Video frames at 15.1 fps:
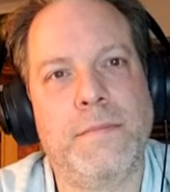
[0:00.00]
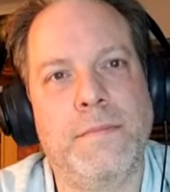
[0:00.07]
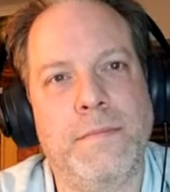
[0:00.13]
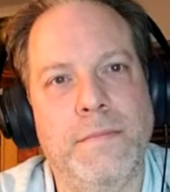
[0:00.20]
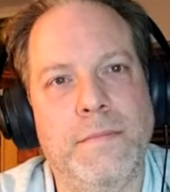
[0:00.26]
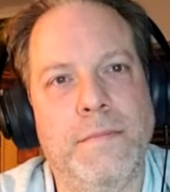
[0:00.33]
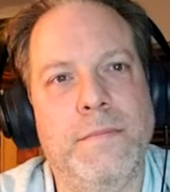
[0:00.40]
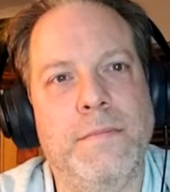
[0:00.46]

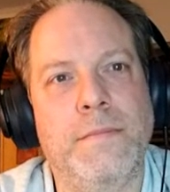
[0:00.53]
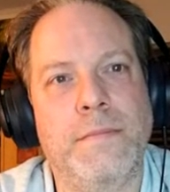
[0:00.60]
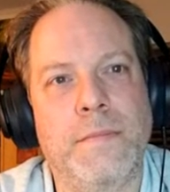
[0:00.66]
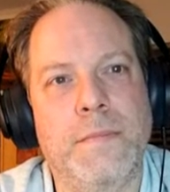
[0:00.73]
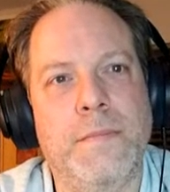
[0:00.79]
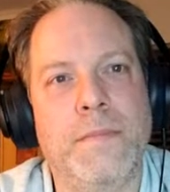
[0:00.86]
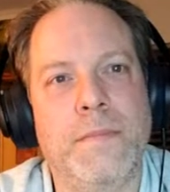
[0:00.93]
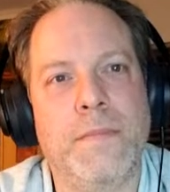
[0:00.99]
Mhm.
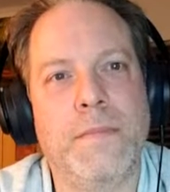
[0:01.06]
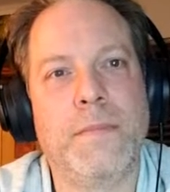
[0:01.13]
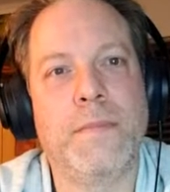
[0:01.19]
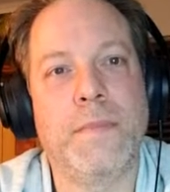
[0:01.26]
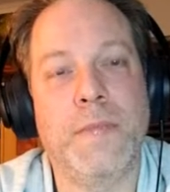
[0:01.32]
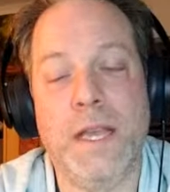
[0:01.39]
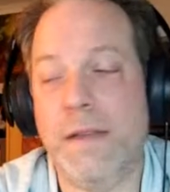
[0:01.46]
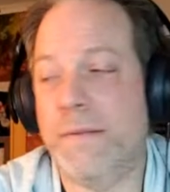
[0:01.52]

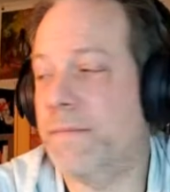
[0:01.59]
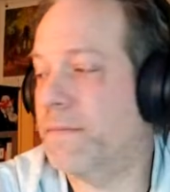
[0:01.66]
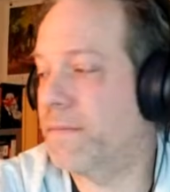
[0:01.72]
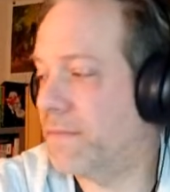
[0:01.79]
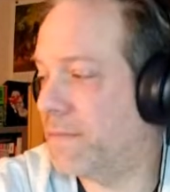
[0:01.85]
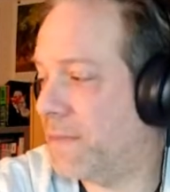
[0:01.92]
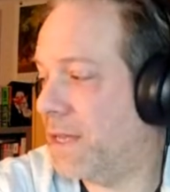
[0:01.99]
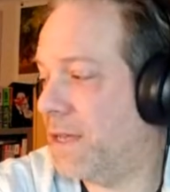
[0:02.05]
Yeah.
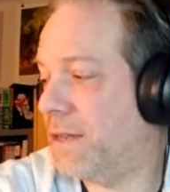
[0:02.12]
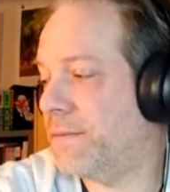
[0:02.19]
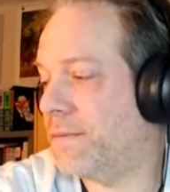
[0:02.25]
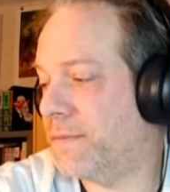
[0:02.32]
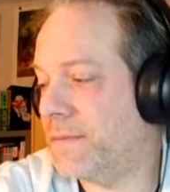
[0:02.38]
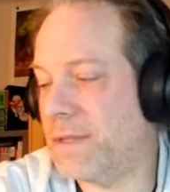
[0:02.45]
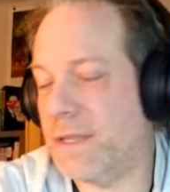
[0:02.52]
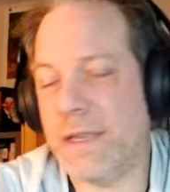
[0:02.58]
Yeah.
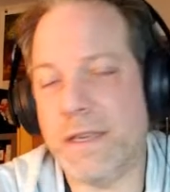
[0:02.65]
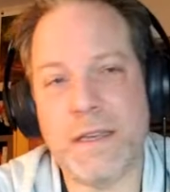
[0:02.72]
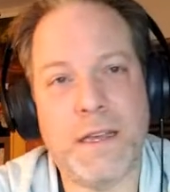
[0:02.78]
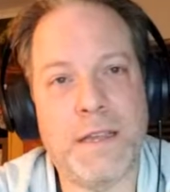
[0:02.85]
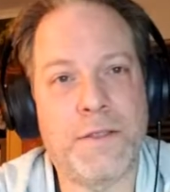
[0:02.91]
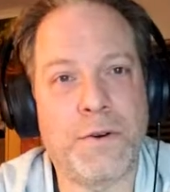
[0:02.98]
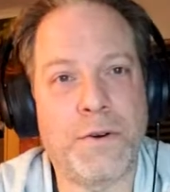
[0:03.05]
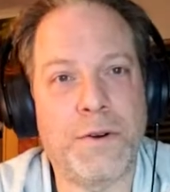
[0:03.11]
I
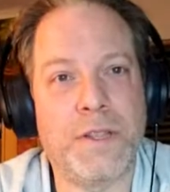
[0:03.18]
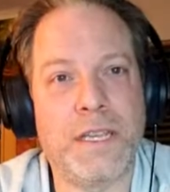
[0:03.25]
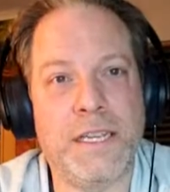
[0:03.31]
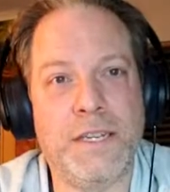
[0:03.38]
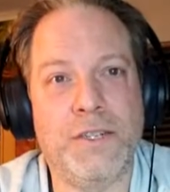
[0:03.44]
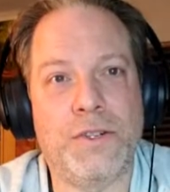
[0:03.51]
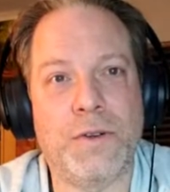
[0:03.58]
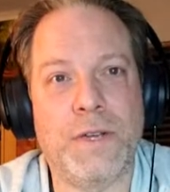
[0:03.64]
thoroughly
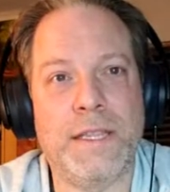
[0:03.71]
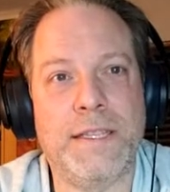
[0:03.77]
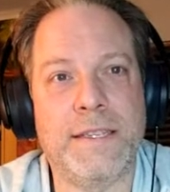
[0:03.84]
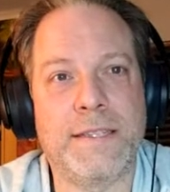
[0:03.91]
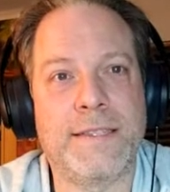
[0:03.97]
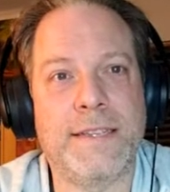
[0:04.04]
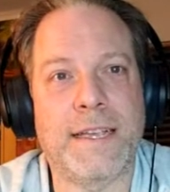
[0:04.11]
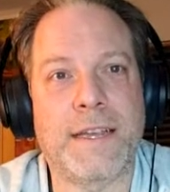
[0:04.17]
enjoyed this
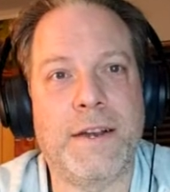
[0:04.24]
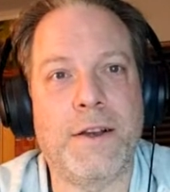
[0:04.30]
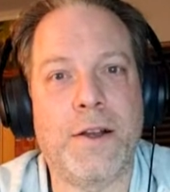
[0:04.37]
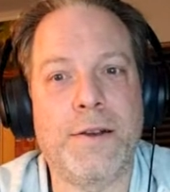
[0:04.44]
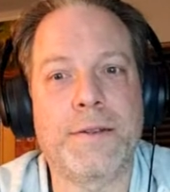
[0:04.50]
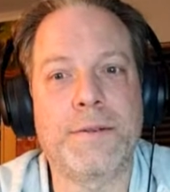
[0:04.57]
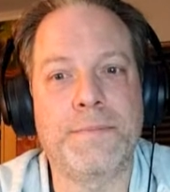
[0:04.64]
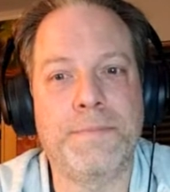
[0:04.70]
second
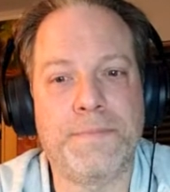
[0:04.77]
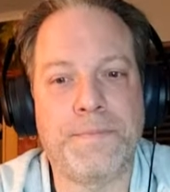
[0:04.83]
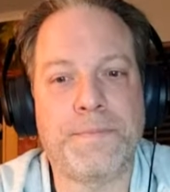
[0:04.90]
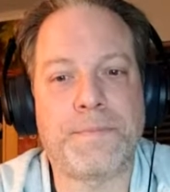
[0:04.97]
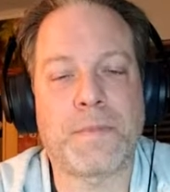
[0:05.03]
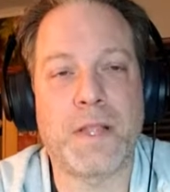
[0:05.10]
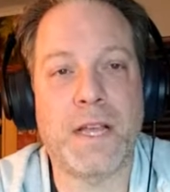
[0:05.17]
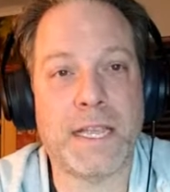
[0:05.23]
arc.
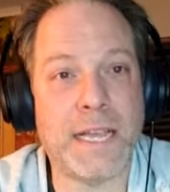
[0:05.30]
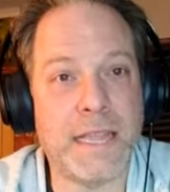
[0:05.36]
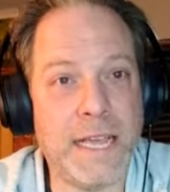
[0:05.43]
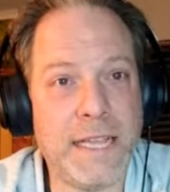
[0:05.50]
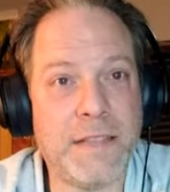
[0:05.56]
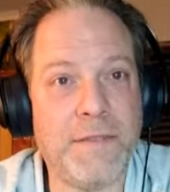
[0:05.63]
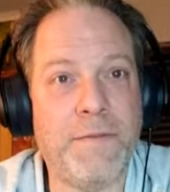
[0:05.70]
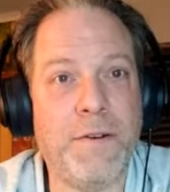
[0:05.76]
Like I
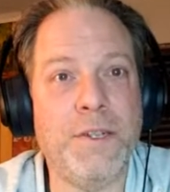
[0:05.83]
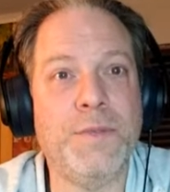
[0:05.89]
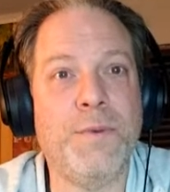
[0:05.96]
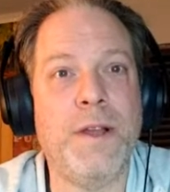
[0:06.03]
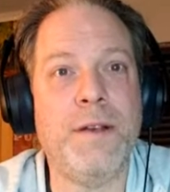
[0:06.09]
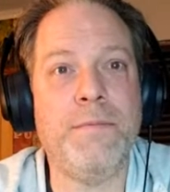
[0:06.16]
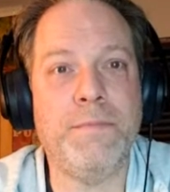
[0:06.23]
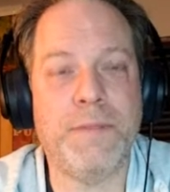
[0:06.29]
like the first
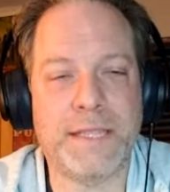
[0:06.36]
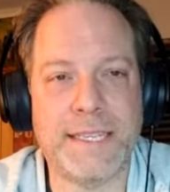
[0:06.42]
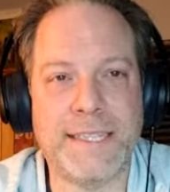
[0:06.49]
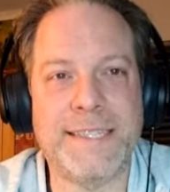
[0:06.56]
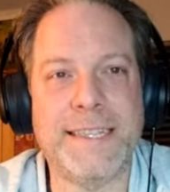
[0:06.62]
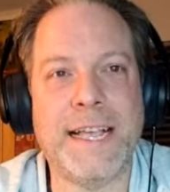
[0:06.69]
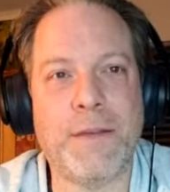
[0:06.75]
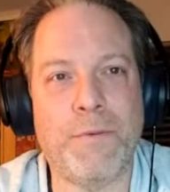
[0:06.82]
one, but this
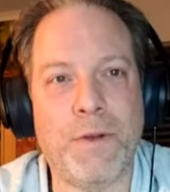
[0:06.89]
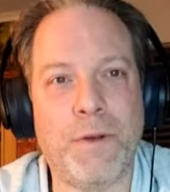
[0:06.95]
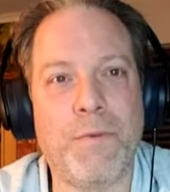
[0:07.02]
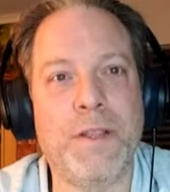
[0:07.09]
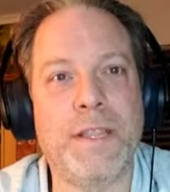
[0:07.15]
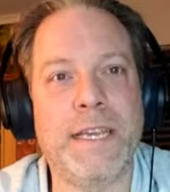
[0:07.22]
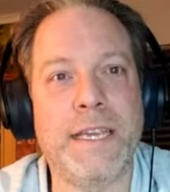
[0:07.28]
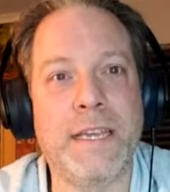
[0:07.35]
second one
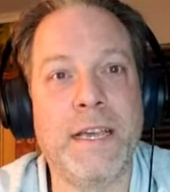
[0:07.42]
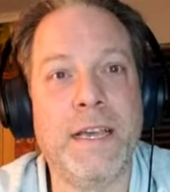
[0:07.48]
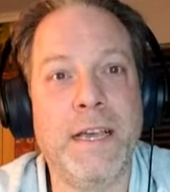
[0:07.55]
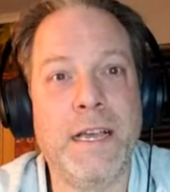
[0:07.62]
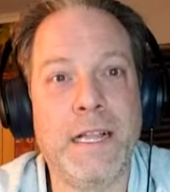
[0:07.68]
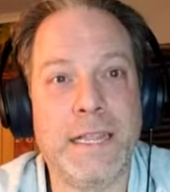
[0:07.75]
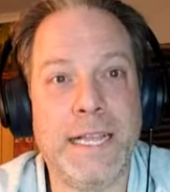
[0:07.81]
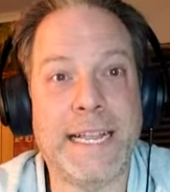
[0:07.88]
really,
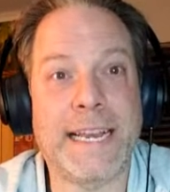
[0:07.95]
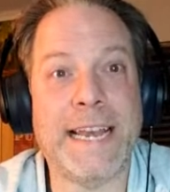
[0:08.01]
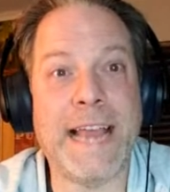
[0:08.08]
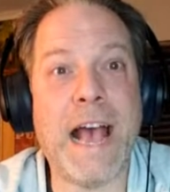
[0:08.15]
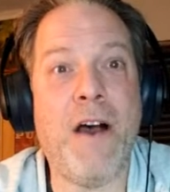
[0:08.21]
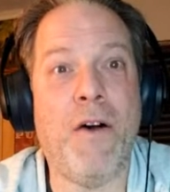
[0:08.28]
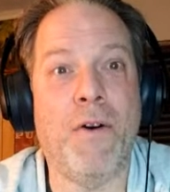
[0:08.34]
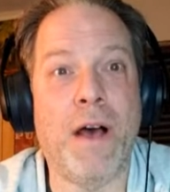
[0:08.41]
like
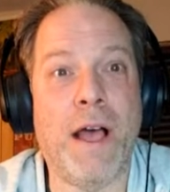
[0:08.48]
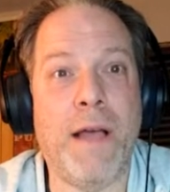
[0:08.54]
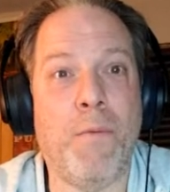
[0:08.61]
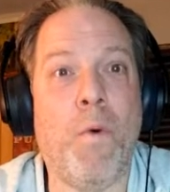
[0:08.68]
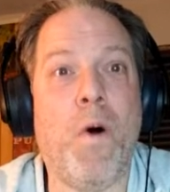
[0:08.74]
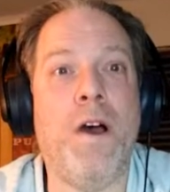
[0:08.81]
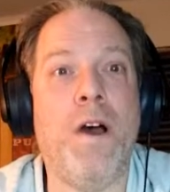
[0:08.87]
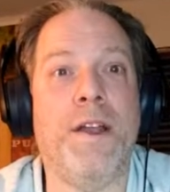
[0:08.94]
now I
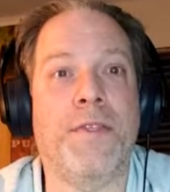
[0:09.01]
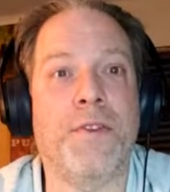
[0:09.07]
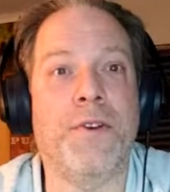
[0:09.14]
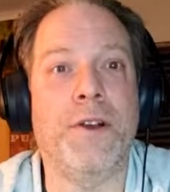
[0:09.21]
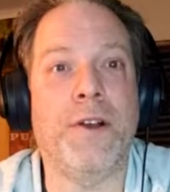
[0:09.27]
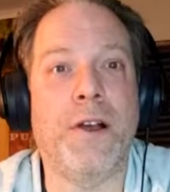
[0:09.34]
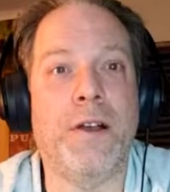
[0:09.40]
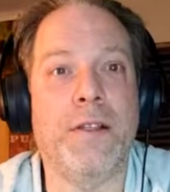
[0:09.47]
want a third
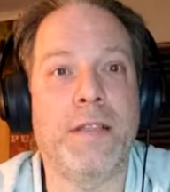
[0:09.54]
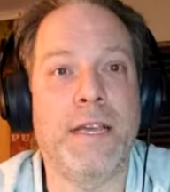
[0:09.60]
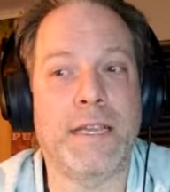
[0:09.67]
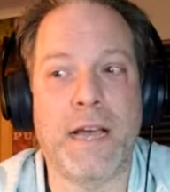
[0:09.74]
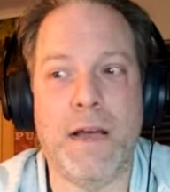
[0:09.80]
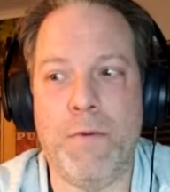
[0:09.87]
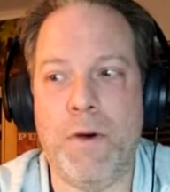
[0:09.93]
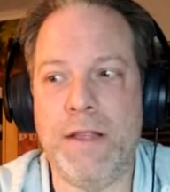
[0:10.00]
arc. Like
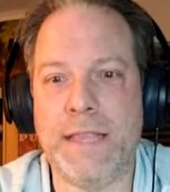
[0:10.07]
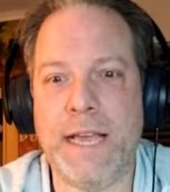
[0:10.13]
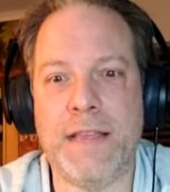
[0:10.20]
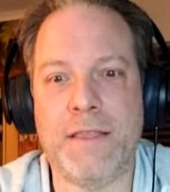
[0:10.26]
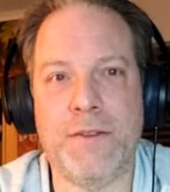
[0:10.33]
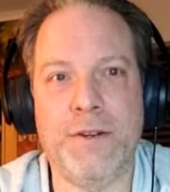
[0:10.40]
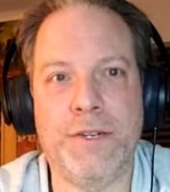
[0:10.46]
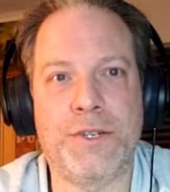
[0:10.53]
I want that
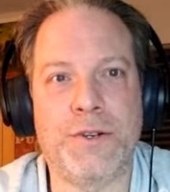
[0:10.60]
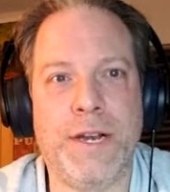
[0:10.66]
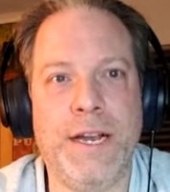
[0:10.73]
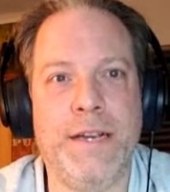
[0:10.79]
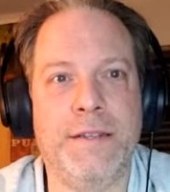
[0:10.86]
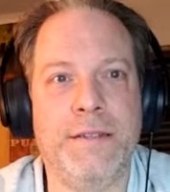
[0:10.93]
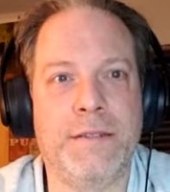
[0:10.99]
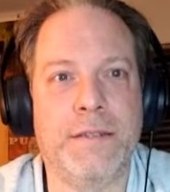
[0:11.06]
third
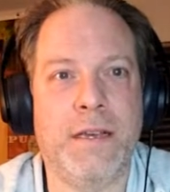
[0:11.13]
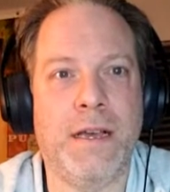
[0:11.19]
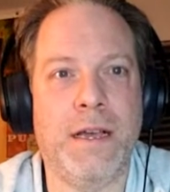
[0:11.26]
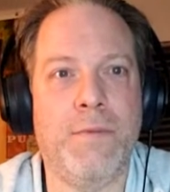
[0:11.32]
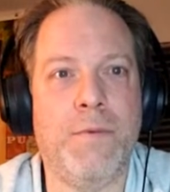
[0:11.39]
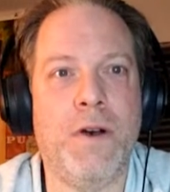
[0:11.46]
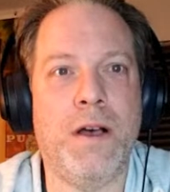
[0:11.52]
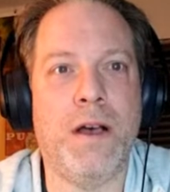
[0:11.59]
trade. I
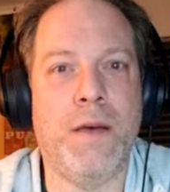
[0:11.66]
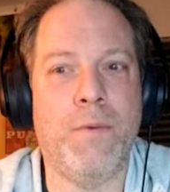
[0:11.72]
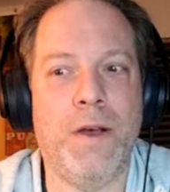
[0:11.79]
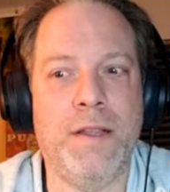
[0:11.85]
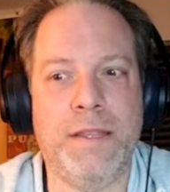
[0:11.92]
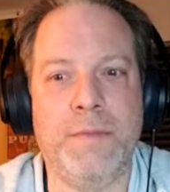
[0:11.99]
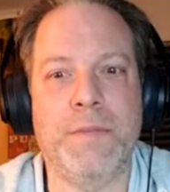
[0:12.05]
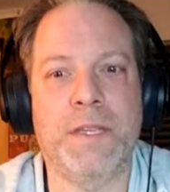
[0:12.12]

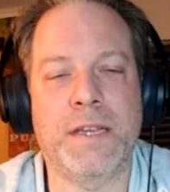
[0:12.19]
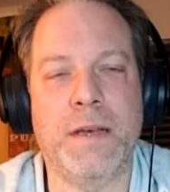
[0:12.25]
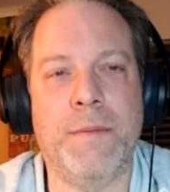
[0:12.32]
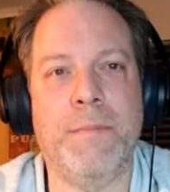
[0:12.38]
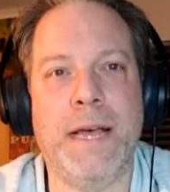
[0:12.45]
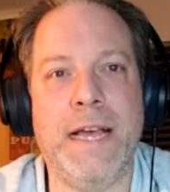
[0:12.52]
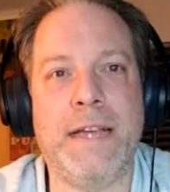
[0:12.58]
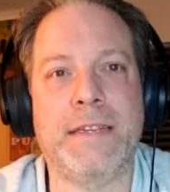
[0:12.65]
want them to come
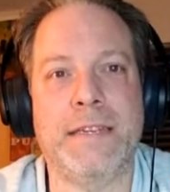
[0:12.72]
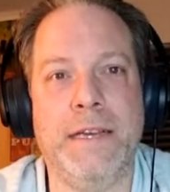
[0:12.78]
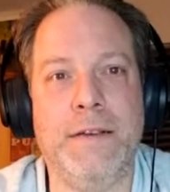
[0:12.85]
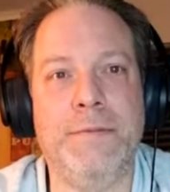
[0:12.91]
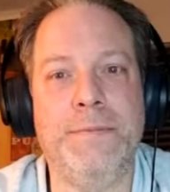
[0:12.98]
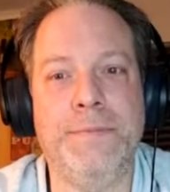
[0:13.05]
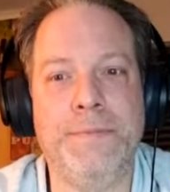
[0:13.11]
back now.